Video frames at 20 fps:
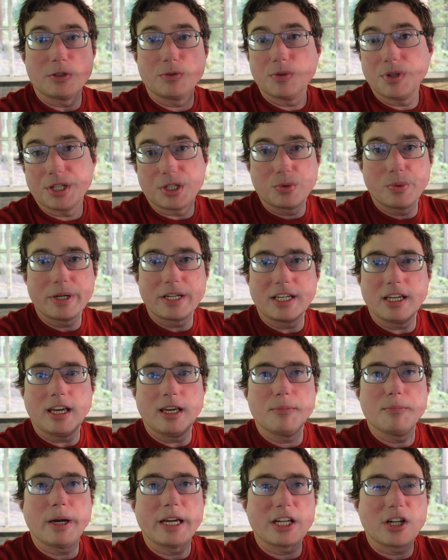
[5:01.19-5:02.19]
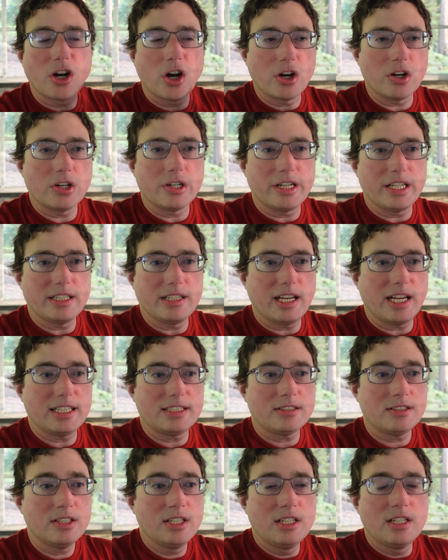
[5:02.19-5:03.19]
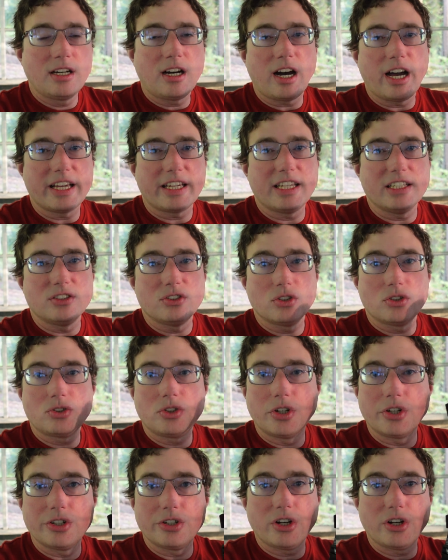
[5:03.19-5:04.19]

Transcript: really quick in my car at night, I can just turn